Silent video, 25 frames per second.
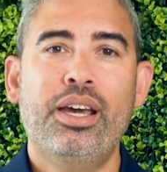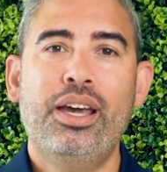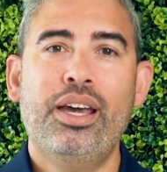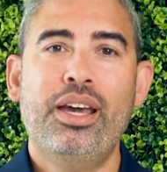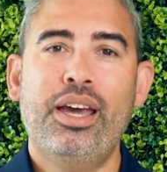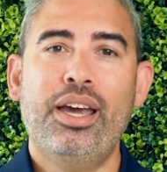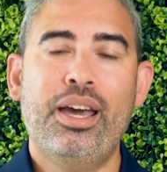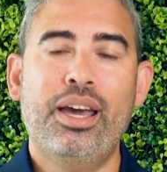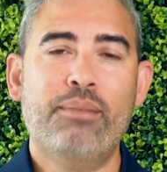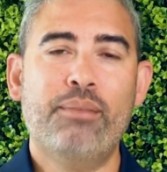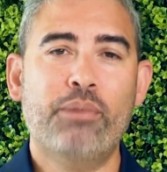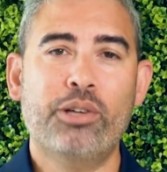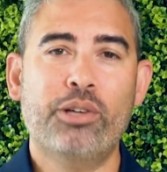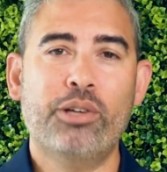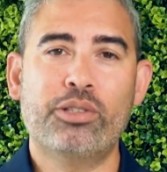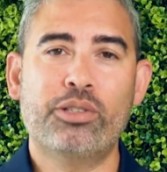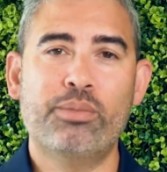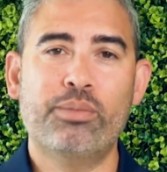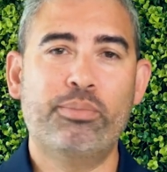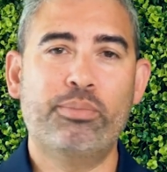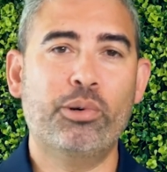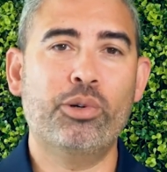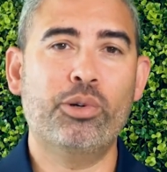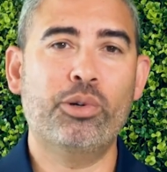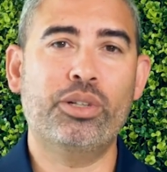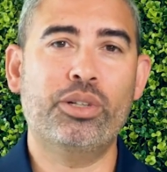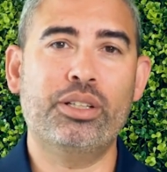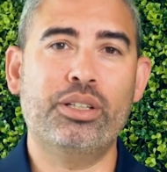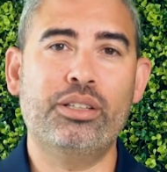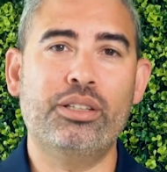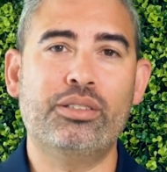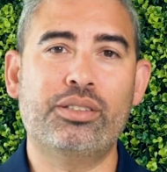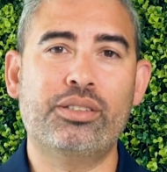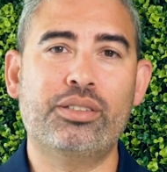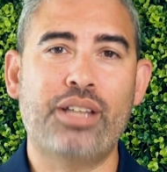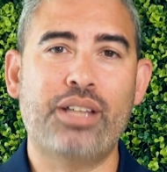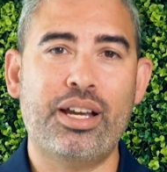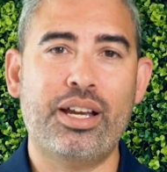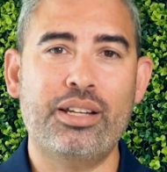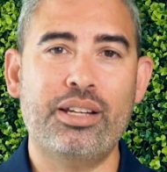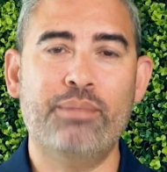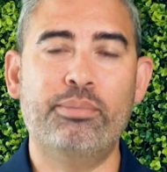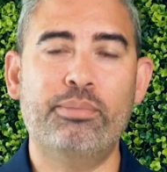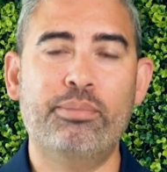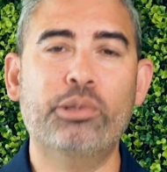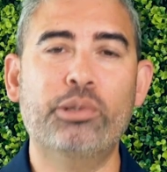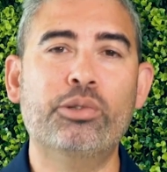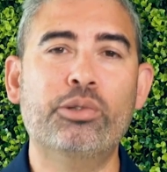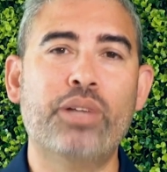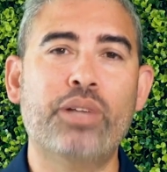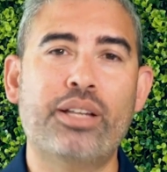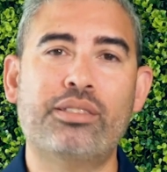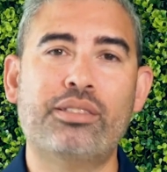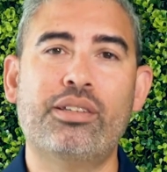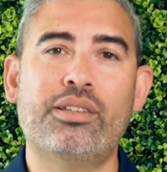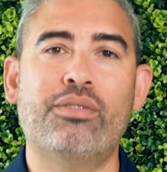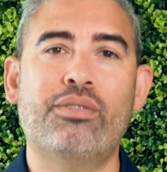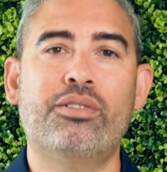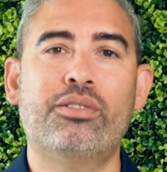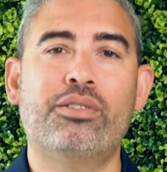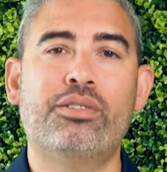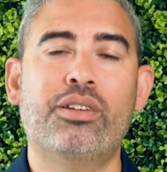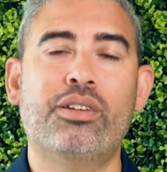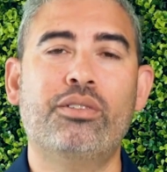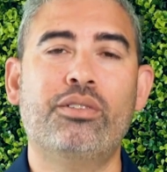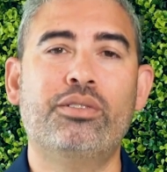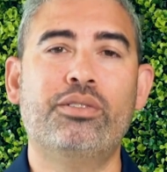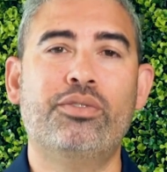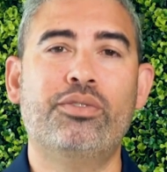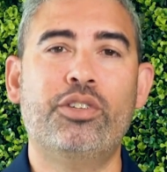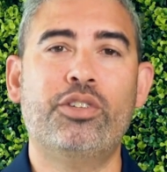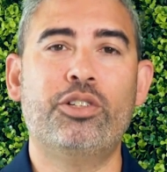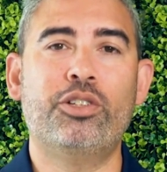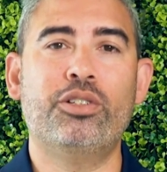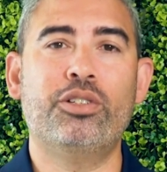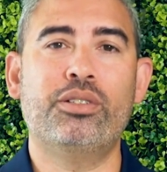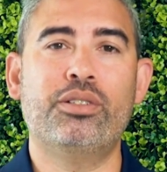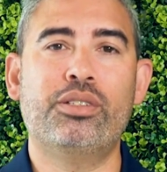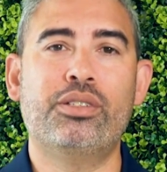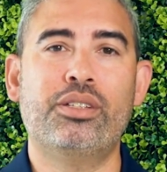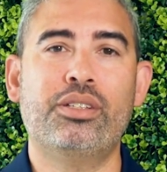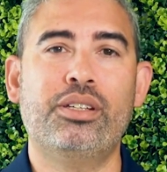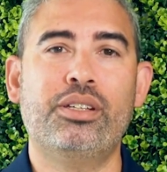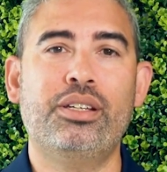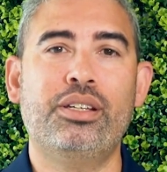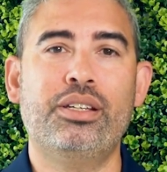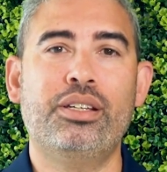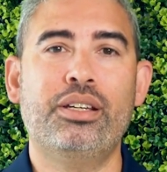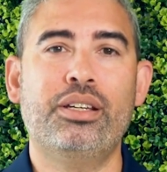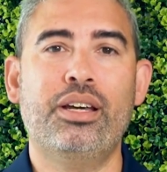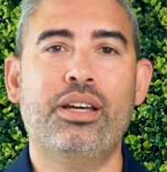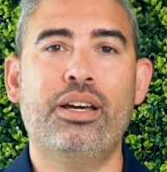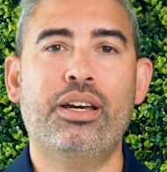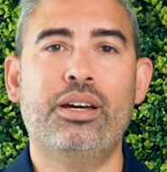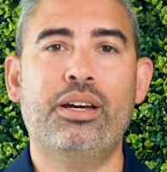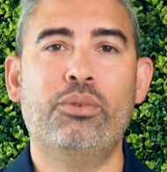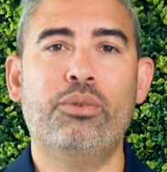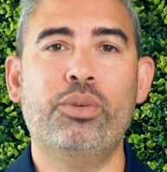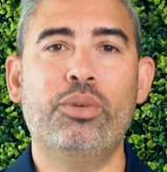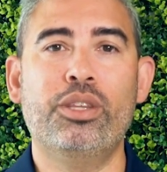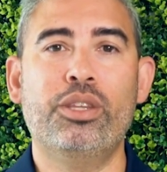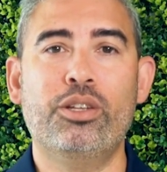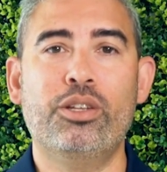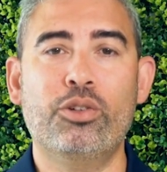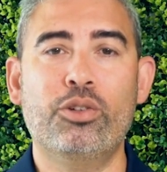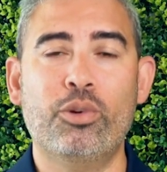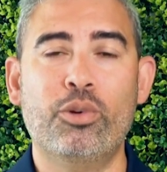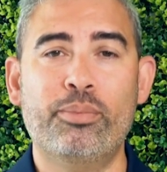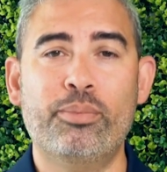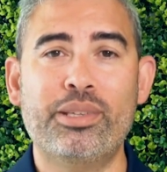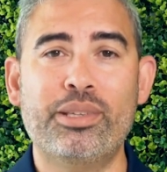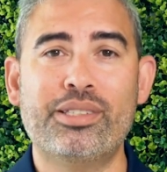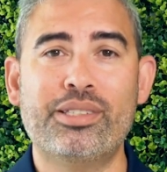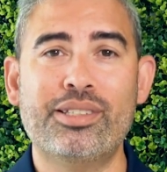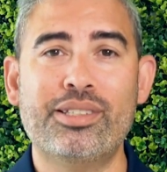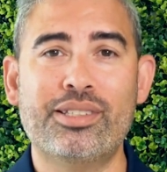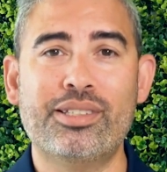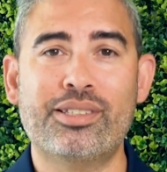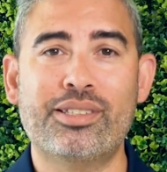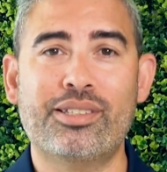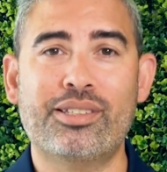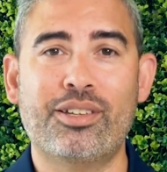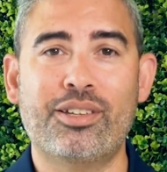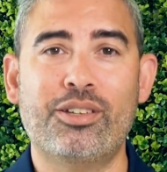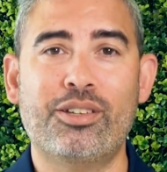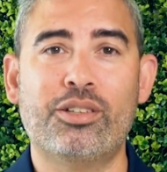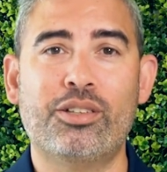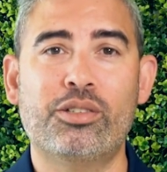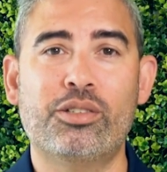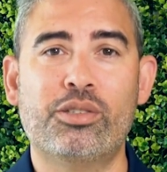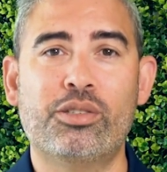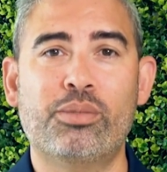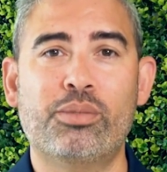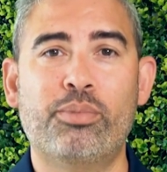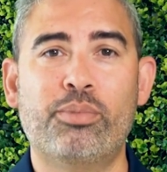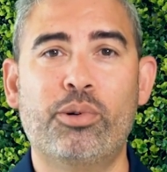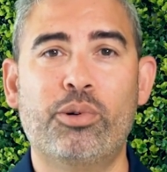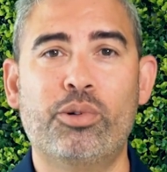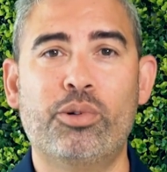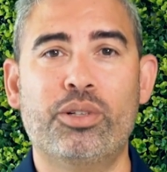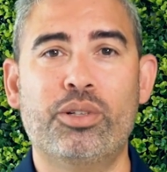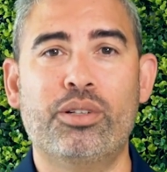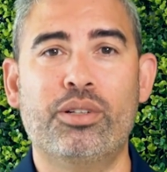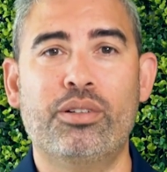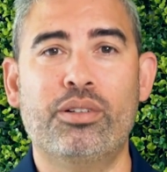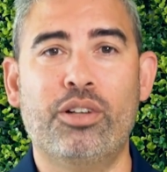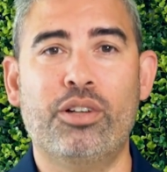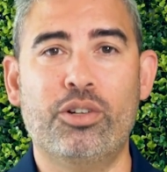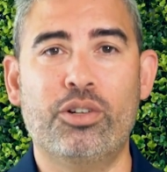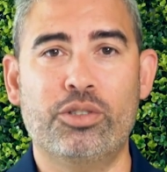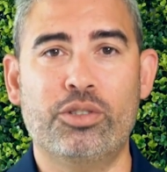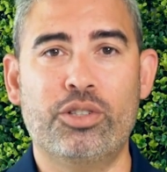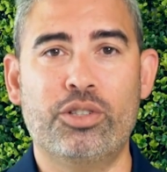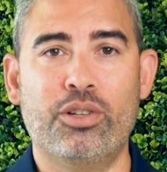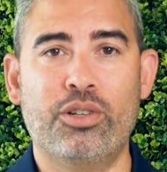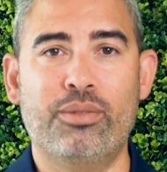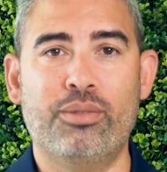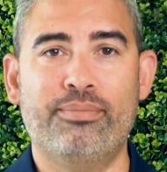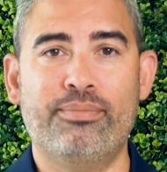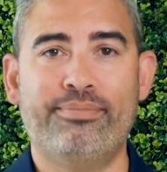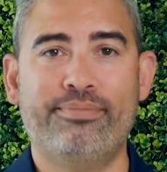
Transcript: And most importantly, you're starting to build that self-sufficiency within your business so you can support it long term.